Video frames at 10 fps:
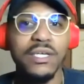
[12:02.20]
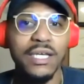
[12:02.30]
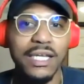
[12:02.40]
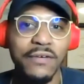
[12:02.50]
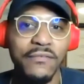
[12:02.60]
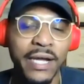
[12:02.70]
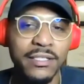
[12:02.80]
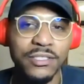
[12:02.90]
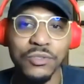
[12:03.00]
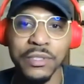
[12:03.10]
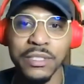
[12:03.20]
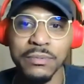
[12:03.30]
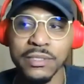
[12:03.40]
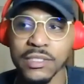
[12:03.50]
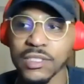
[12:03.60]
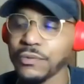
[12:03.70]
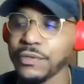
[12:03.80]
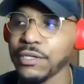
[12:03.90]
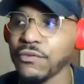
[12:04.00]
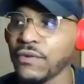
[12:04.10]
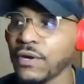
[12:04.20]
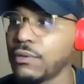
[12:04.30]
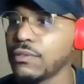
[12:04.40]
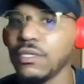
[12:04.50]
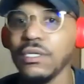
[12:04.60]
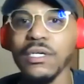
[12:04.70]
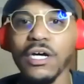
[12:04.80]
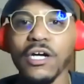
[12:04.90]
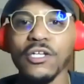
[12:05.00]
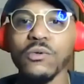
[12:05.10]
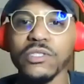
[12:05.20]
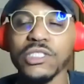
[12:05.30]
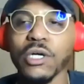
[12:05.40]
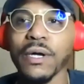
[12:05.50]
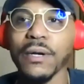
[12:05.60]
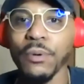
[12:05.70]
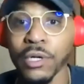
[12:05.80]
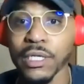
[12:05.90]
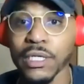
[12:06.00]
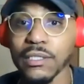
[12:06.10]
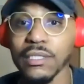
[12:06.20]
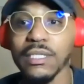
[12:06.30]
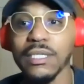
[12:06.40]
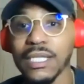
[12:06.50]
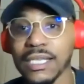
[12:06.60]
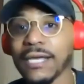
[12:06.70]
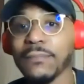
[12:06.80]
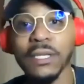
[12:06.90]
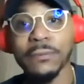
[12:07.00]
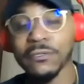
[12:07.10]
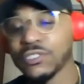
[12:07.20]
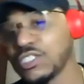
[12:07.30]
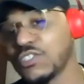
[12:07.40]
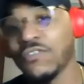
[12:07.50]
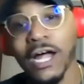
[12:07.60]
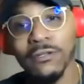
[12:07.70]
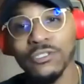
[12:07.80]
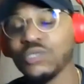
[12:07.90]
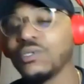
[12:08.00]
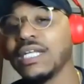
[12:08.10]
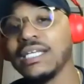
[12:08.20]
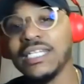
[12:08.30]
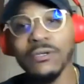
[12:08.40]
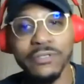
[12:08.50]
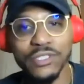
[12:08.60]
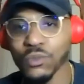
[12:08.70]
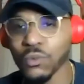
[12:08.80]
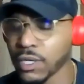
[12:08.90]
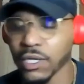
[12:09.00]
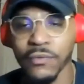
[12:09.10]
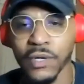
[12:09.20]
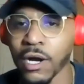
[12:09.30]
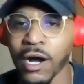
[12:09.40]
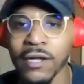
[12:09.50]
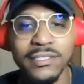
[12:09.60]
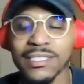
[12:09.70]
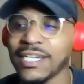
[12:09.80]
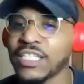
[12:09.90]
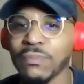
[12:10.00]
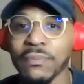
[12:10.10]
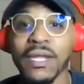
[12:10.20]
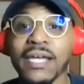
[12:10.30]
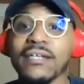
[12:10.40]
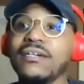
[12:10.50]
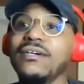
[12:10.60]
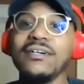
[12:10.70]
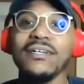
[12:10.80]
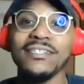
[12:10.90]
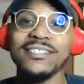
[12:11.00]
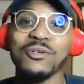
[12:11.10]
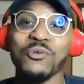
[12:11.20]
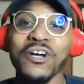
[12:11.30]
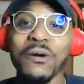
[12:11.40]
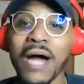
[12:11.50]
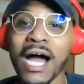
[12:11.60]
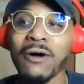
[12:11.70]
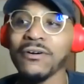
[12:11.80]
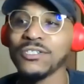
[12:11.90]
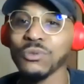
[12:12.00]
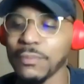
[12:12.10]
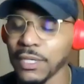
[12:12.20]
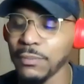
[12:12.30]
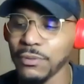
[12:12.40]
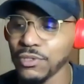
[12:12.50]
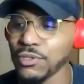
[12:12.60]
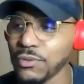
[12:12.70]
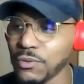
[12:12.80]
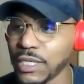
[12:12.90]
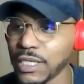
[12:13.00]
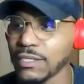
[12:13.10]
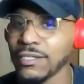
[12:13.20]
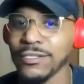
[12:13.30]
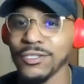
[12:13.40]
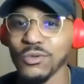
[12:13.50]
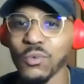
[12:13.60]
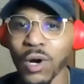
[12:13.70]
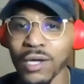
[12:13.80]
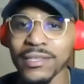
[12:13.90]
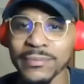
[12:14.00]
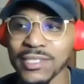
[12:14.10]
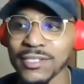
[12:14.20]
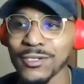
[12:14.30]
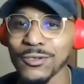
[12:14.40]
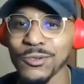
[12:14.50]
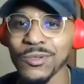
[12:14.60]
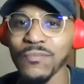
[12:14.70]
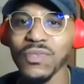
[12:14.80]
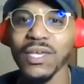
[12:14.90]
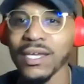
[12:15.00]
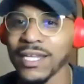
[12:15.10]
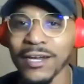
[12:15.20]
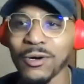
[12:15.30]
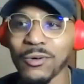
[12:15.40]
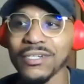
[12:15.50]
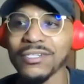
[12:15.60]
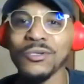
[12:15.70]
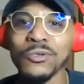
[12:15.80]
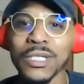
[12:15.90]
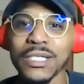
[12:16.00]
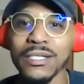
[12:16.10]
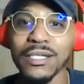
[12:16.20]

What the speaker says: And the fact that you were in a position where you felt or you were so important that people just followed you and they did what you wanted regardless. See, that's like, listen, real power is when people do what you want them to do and they don't want to do it.